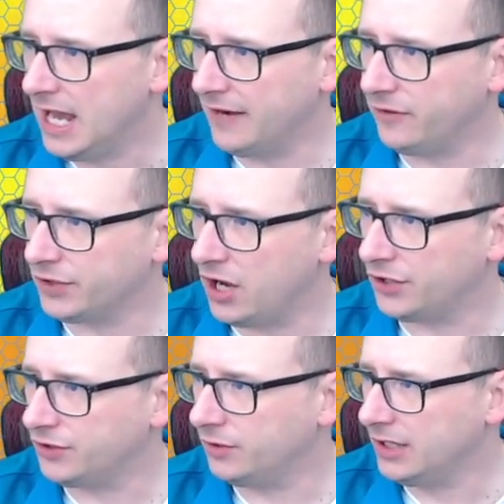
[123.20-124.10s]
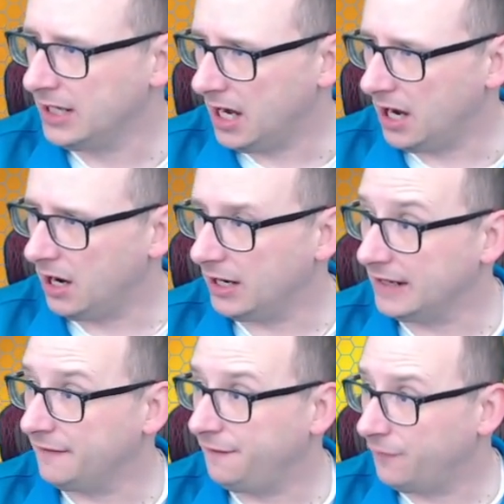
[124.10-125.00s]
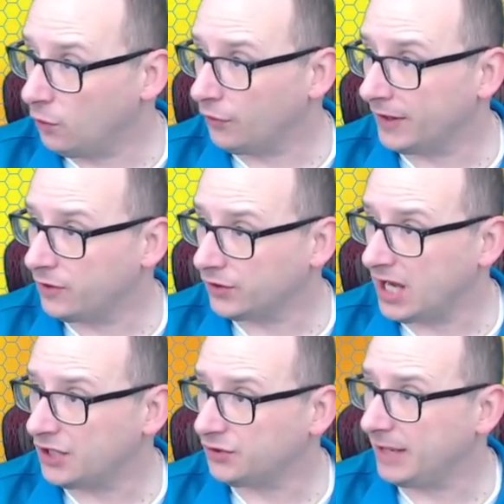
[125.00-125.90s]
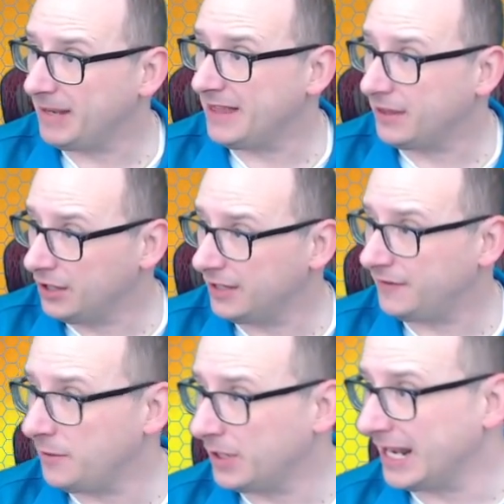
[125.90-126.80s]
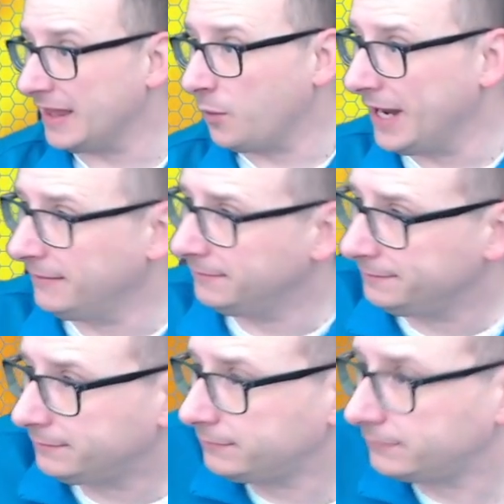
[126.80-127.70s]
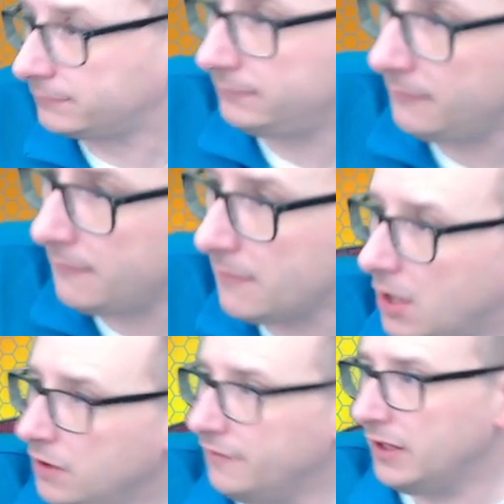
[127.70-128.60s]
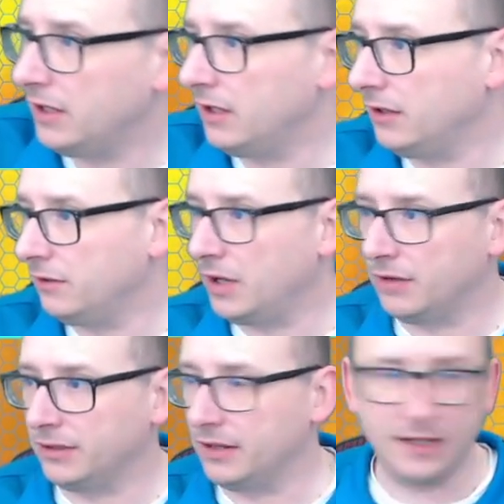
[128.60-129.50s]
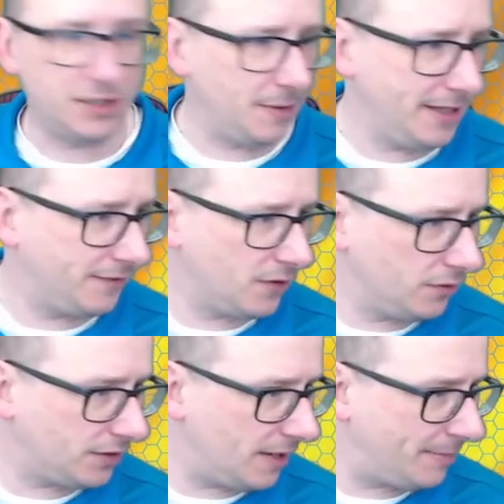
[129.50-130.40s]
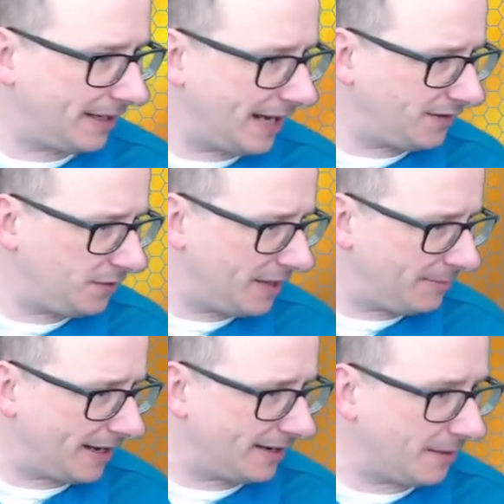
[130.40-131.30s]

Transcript: And, of course, Arsenal are in fourth. And, of course, Arsenal can be third if they were to get the win over, this week, of course, up against, who are they playing?